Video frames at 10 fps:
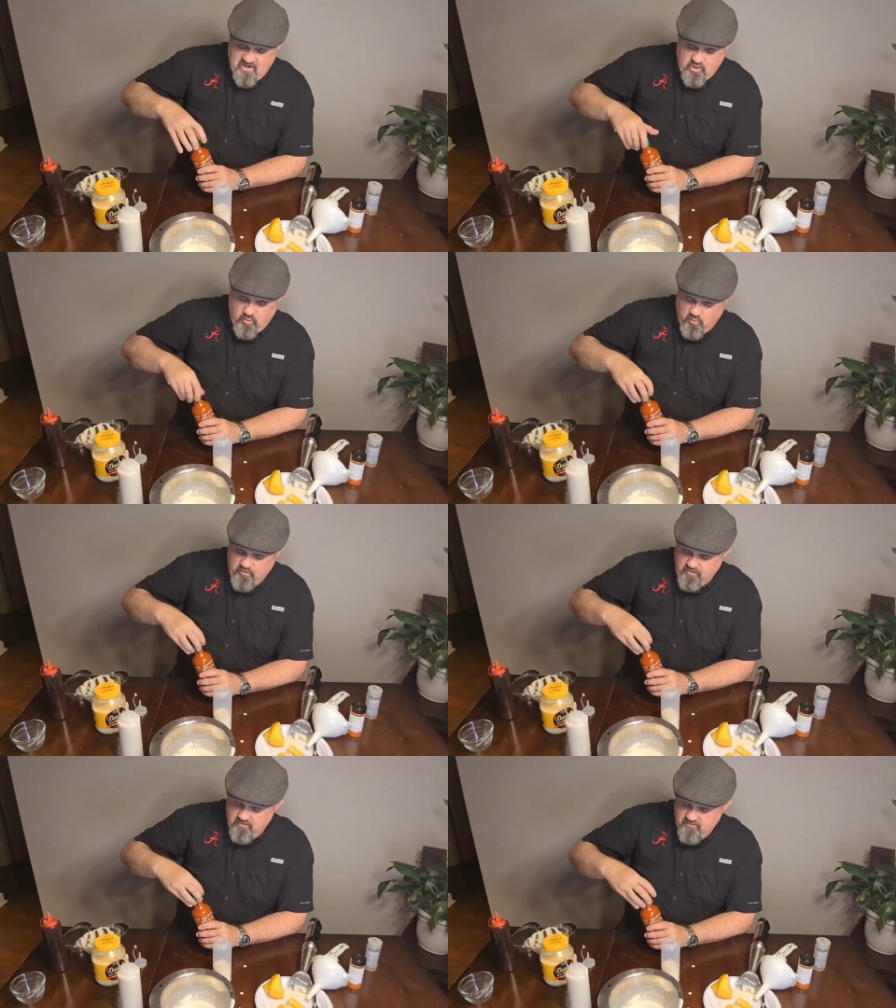a
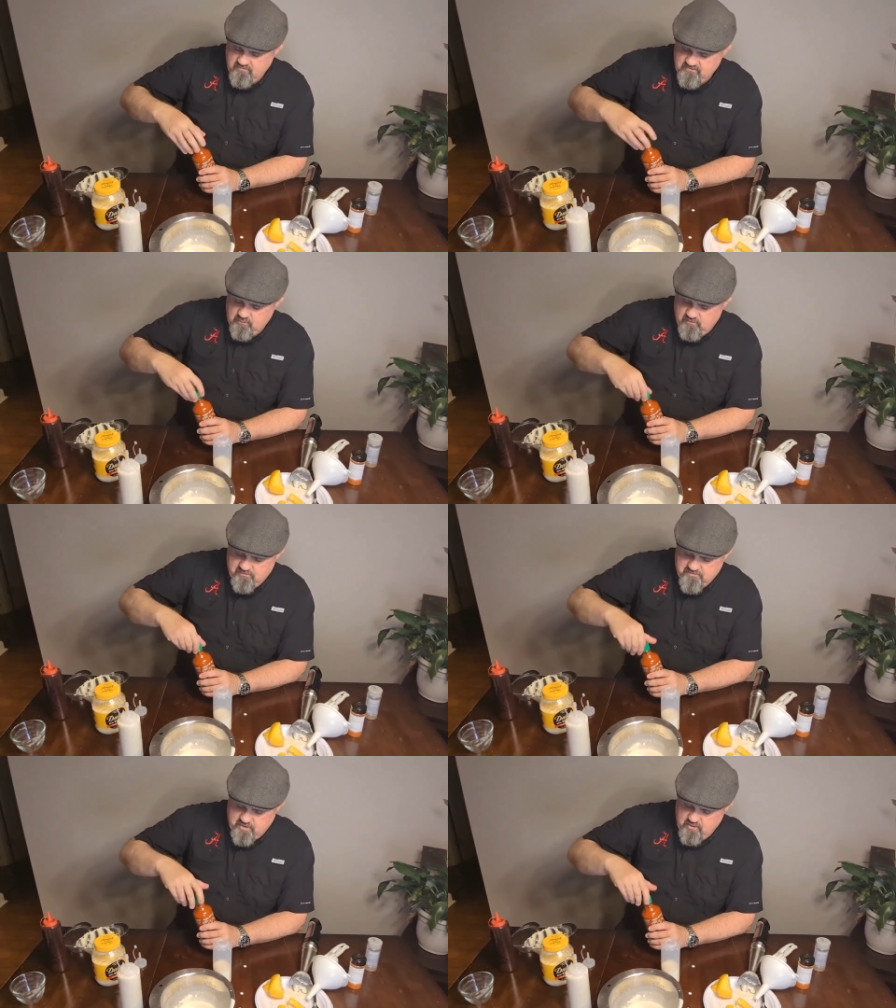quarter to a
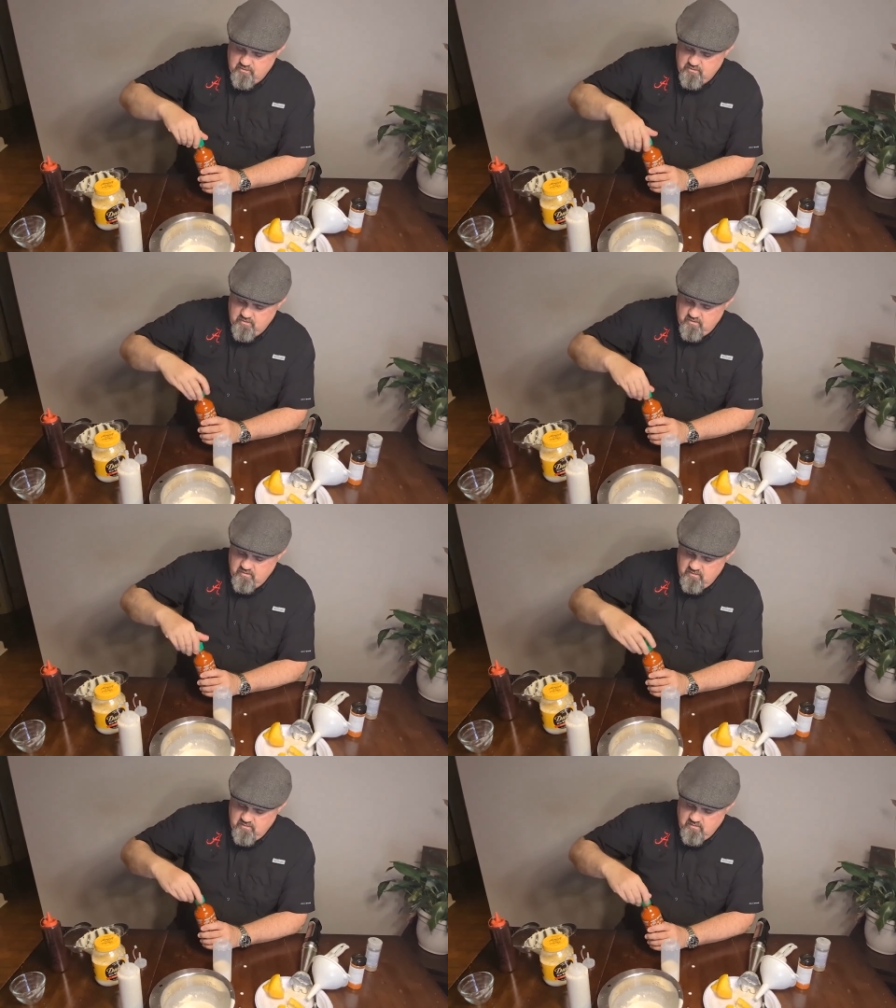third
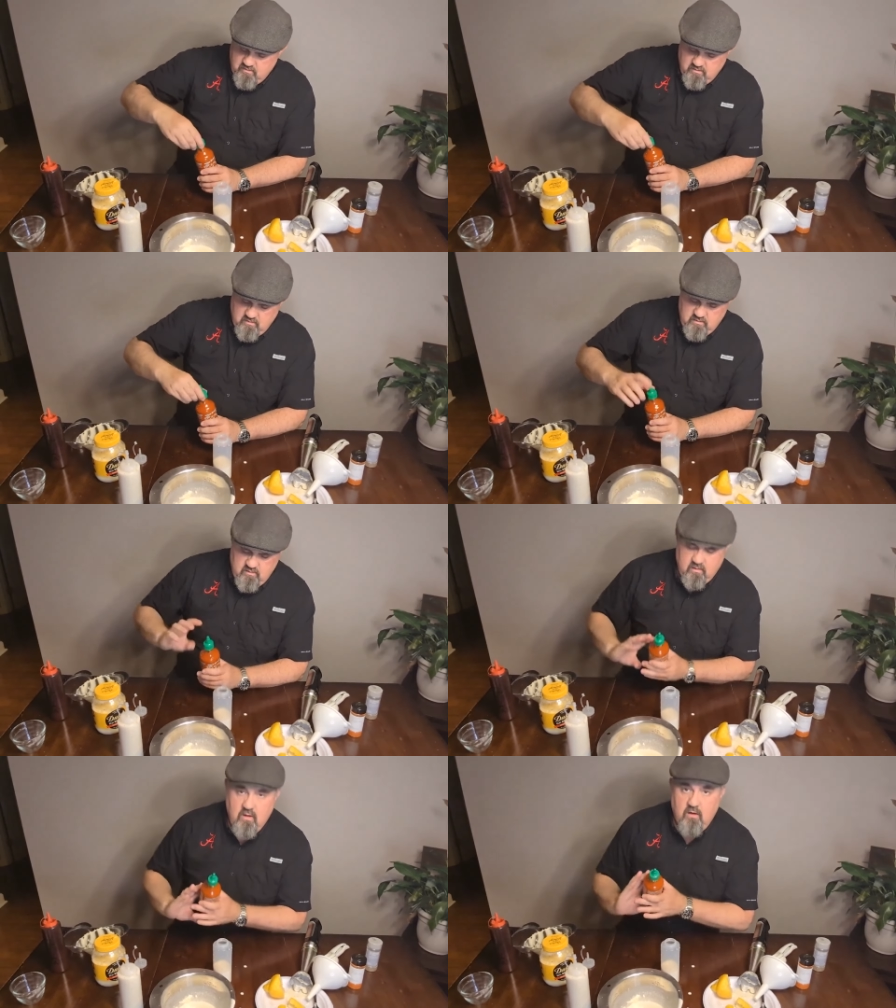
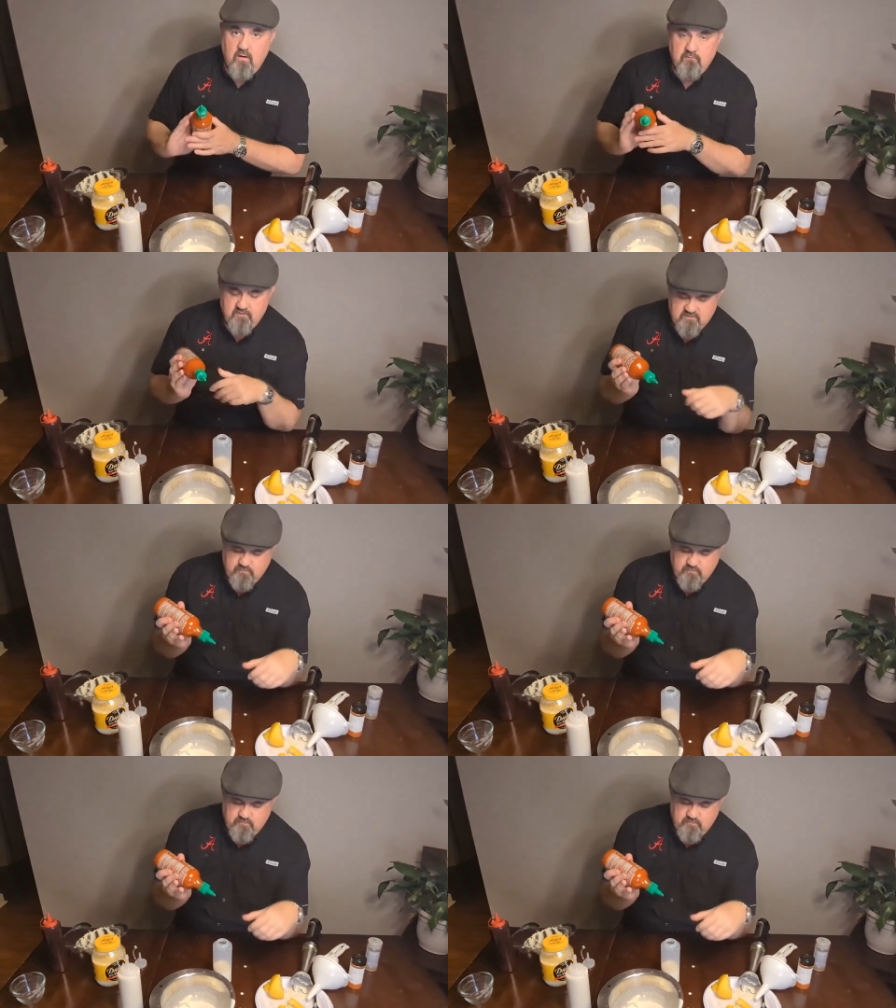of this